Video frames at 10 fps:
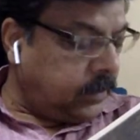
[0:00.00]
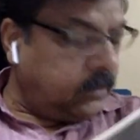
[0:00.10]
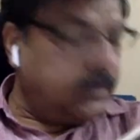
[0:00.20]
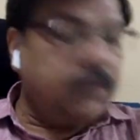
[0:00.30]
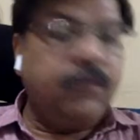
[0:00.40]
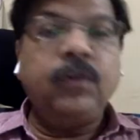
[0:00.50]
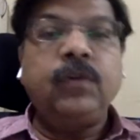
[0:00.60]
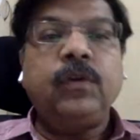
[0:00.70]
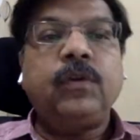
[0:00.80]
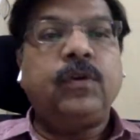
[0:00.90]
The
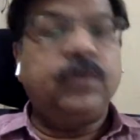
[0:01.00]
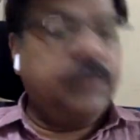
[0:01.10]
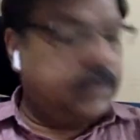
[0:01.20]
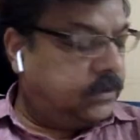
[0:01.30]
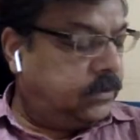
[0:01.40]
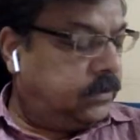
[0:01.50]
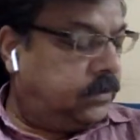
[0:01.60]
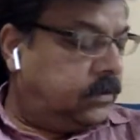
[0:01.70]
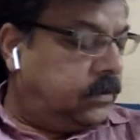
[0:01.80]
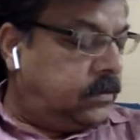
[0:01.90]
footnote goes,
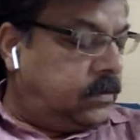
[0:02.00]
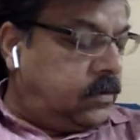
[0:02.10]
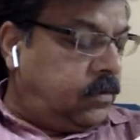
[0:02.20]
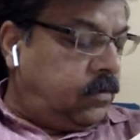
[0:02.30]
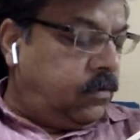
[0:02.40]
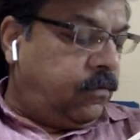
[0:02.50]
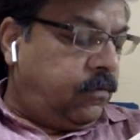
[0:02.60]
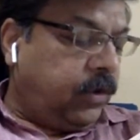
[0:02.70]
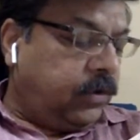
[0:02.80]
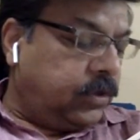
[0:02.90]

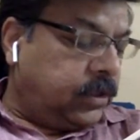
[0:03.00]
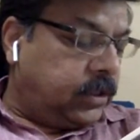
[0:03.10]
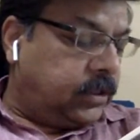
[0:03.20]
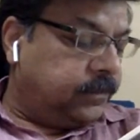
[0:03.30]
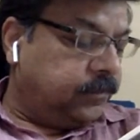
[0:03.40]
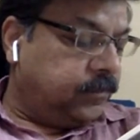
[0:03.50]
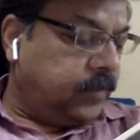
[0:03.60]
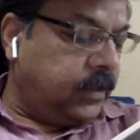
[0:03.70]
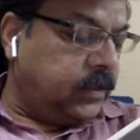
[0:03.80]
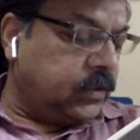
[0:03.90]
for truth
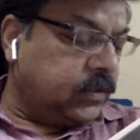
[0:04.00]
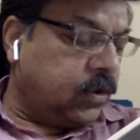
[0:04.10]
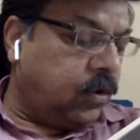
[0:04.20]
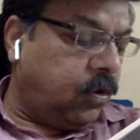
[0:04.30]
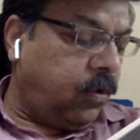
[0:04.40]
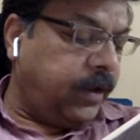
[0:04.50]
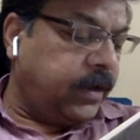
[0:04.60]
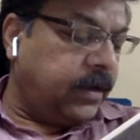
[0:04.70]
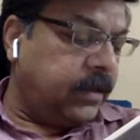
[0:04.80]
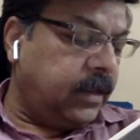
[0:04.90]
is
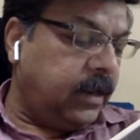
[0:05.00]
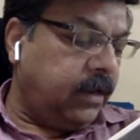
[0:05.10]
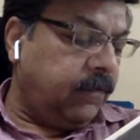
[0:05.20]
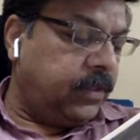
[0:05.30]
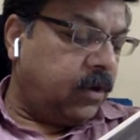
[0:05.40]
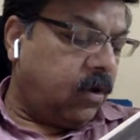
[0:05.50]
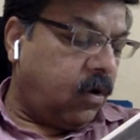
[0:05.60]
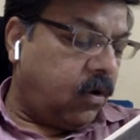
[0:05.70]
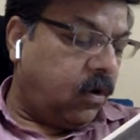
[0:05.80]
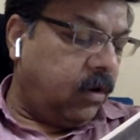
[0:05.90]
co-eternal with the
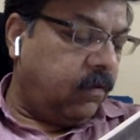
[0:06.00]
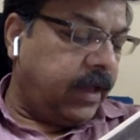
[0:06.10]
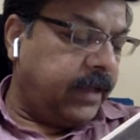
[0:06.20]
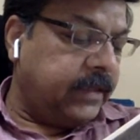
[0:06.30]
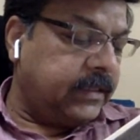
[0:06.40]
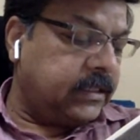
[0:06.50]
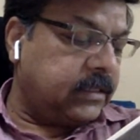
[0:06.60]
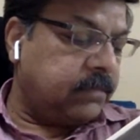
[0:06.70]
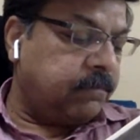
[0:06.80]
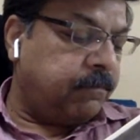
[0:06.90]

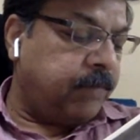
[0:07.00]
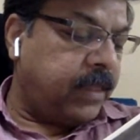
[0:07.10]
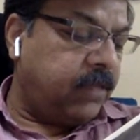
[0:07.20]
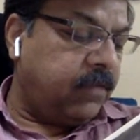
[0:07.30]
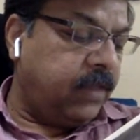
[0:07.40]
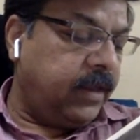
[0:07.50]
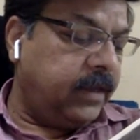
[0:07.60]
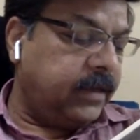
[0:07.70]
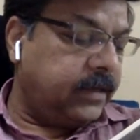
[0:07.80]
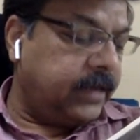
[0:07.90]
all-wise,
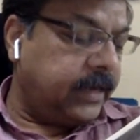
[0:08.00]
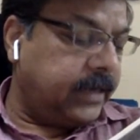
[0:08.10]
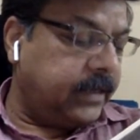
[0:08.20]
benevolent deity.